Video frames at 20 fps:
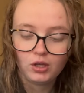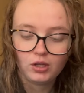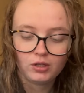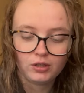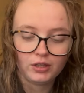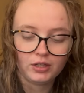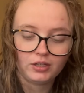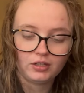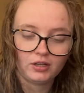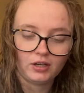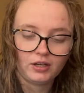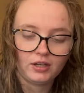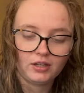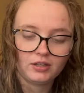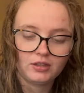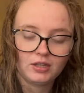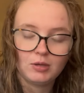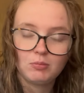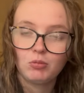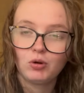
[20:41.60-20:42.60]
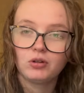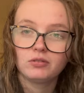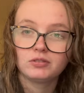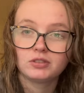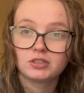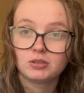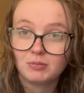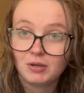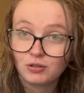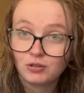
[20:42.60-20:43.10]
Like, I had the
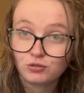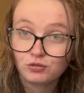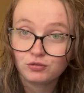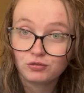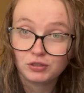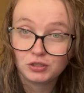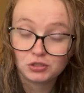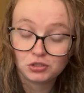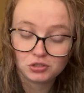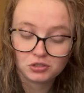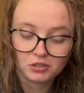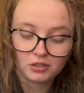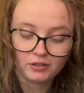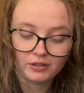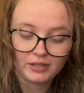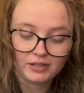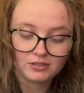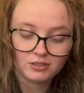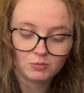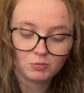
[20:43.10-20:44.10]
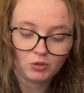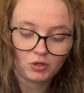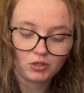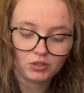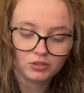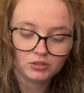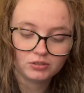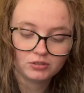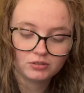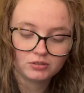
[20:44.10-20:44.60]
perfect amount to finish the last
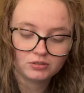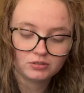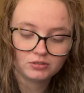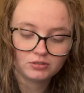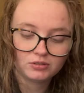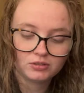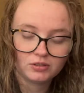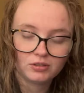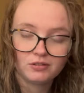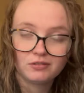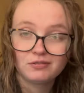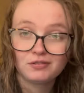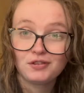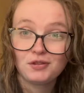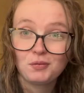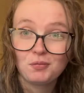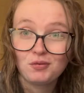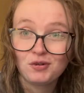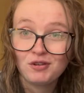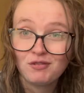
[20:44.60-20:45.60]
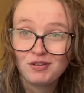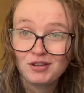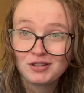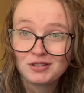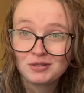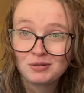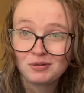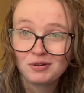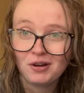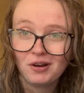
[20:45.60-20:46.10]
part of the
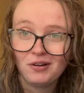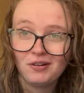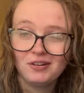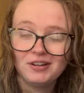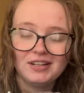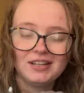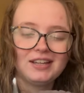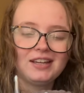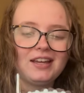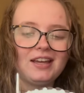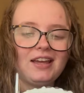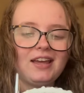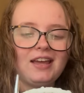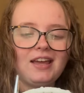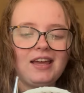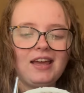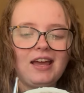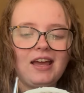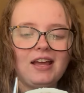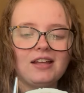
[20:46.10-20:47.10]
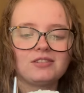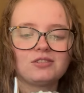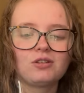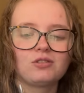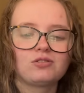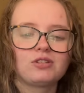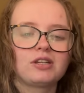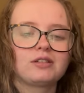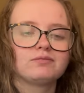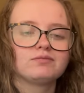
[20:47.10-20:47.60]
previous row, and so I
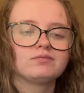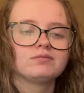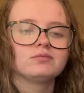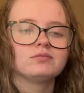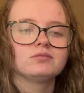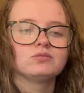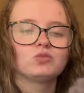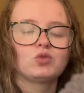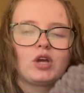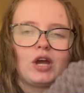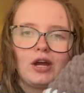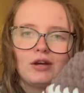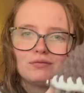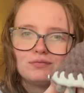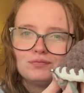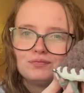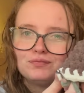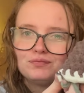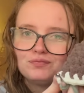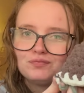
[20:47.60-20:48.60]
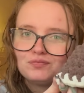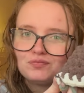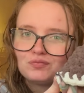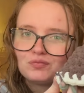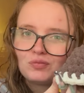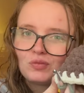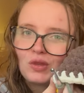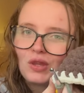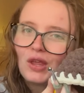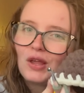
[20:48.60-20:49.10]
was like, okay,
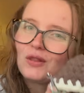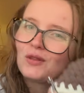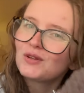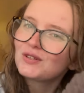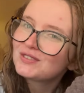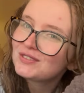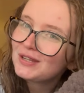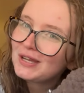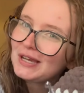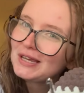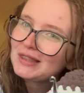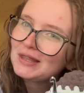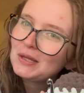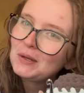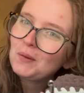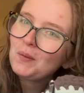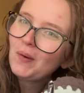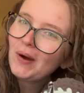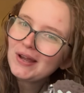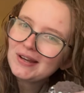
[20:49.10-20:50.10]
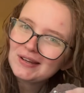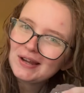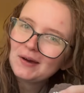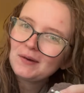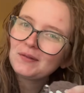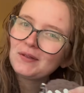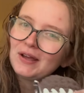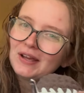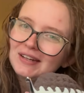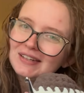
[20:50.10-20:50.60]
looks like the white
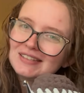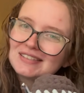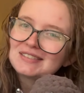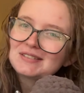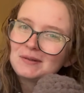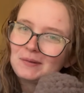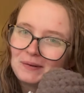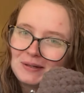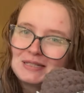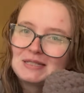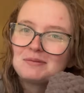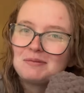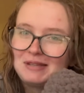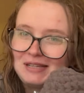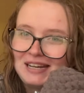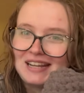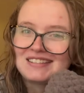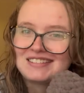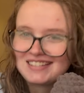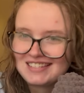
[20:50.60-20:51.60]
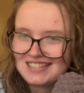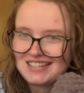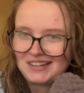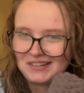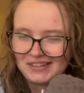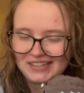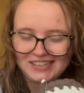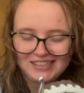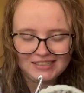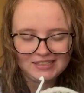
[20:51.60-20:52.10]
outline is going to be
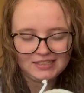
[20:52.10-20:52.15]
necessary,